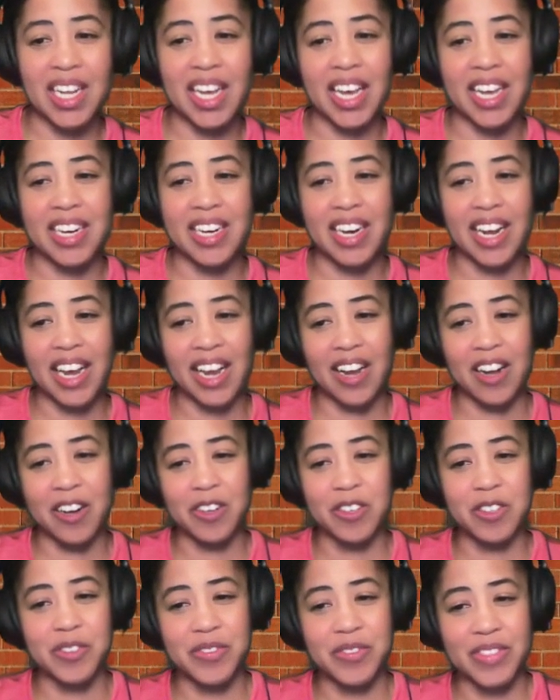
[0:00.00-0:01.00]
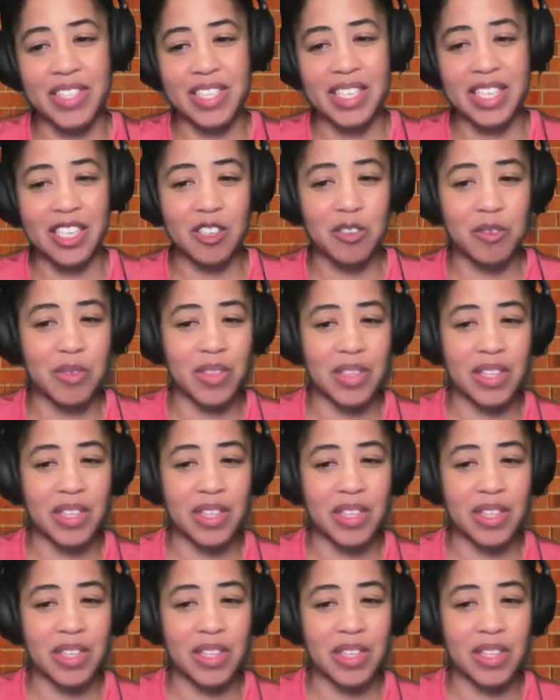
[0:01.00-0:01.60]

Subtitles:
And now he